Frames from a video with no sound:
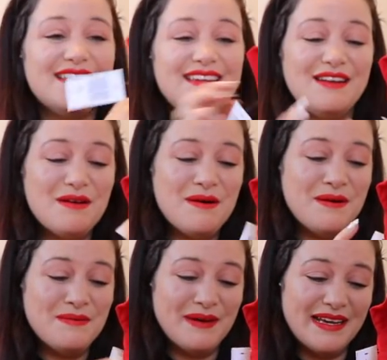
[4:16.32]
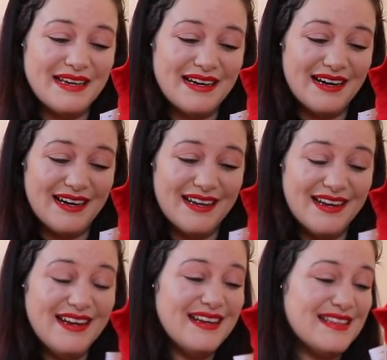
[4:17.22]
it. Oh my god.
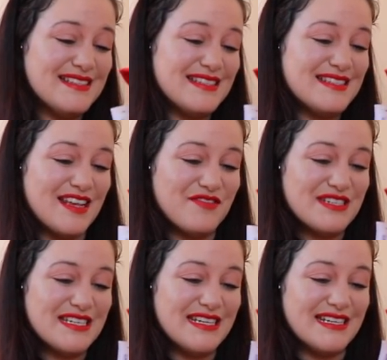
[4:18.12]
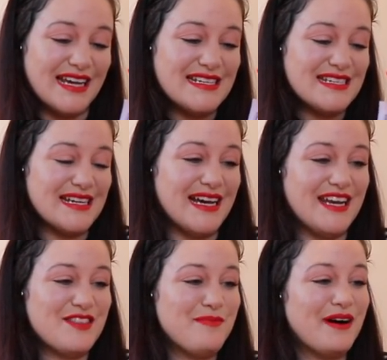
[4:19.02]
This is seventeen
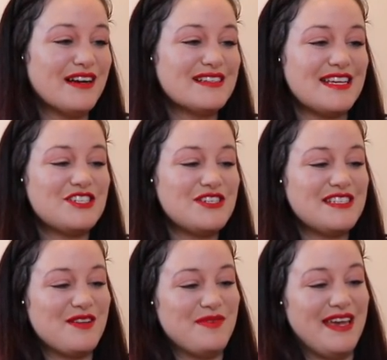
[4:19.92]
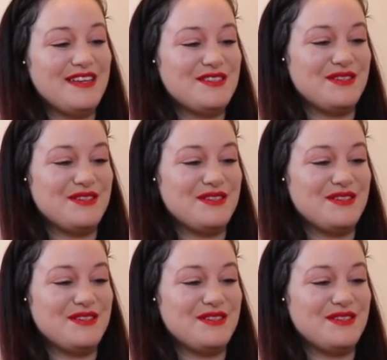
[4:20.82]
ninety-nine in the parks, and she sent me a